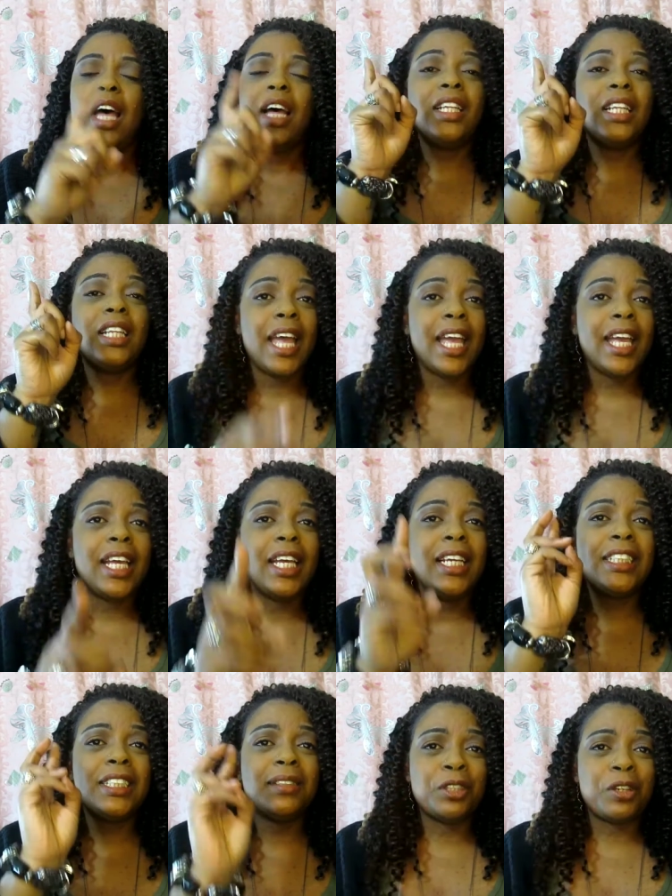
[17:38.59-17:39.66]
Like,
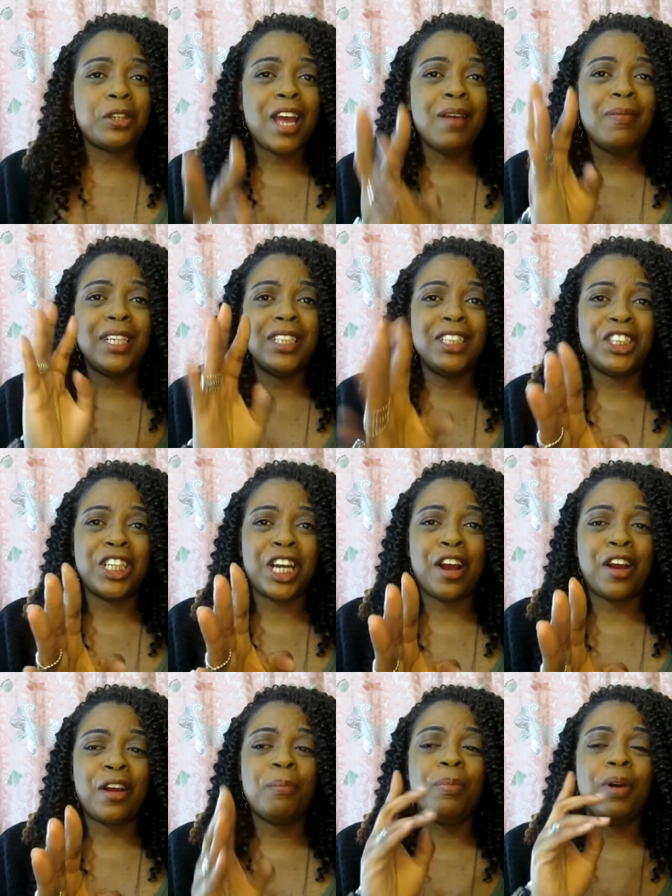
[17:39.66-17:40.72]
subscribe, and
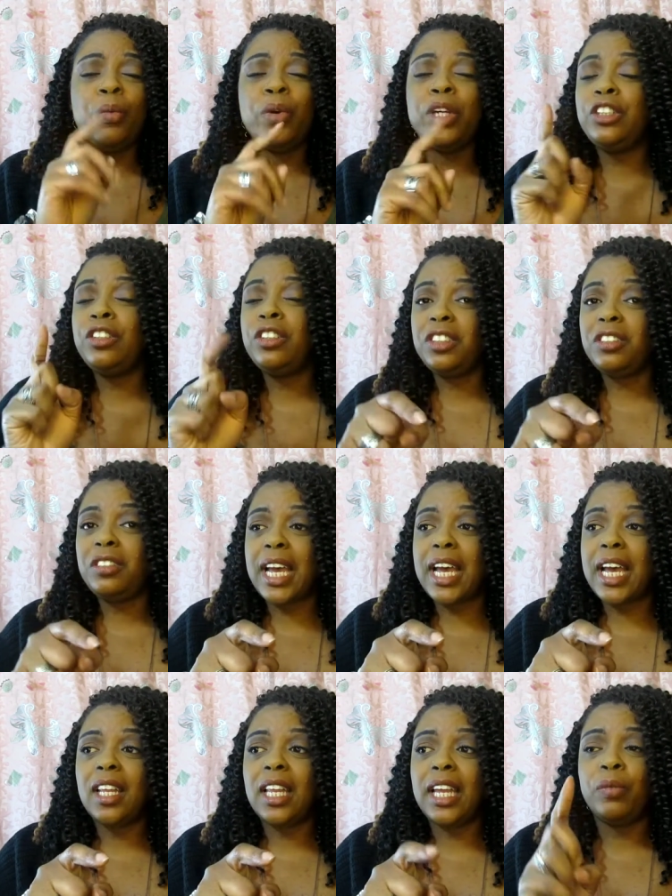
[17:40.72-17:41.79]
share. But when you do
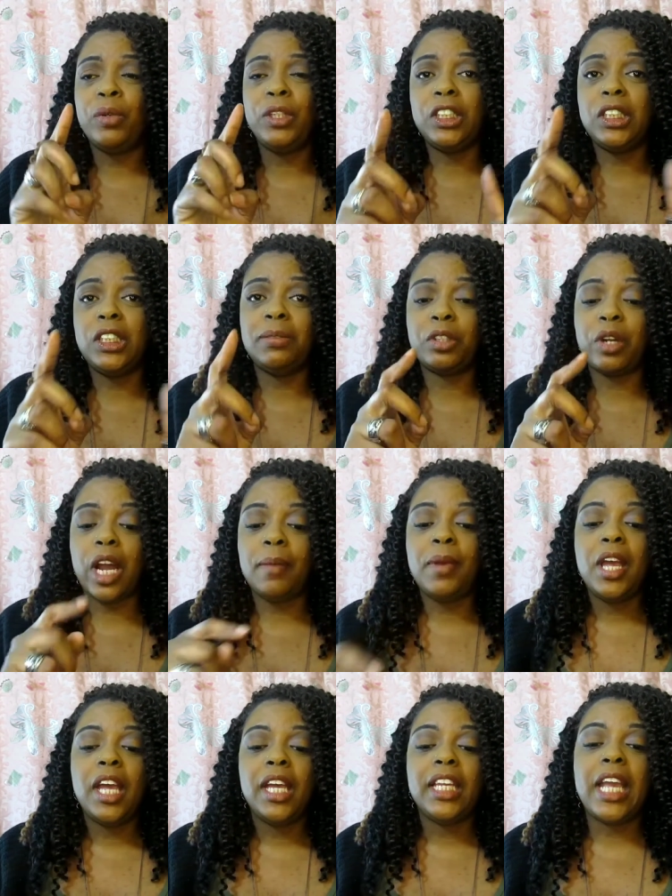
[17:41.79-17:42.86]
that, like when you subscribe,
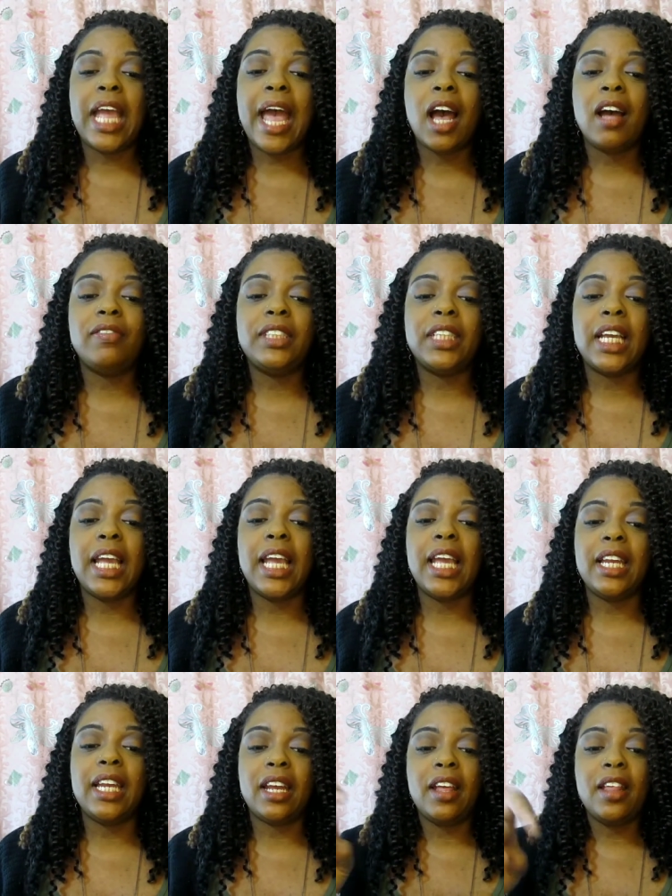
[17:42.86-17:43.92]
you have to
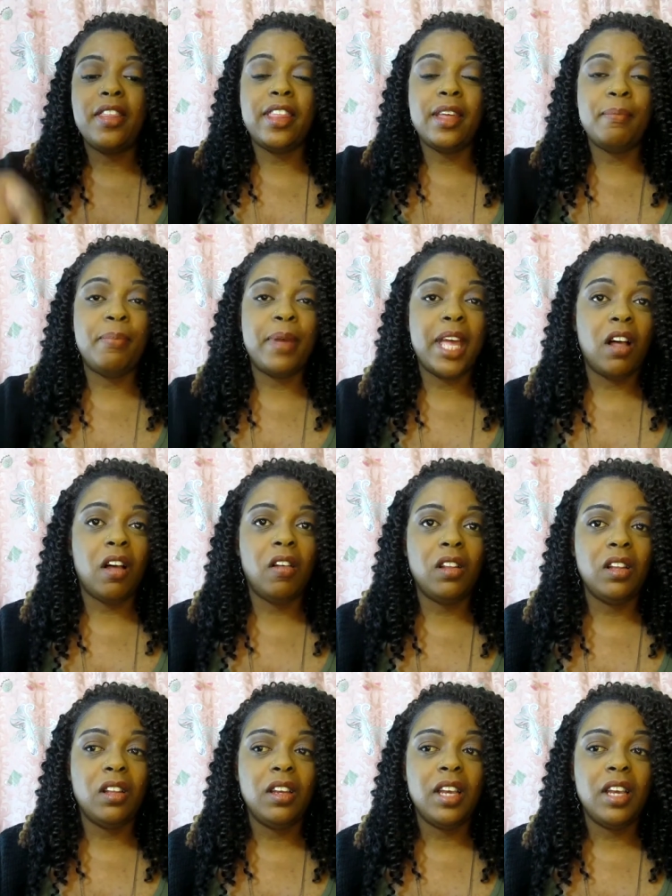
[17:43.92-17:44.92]
hit the bell.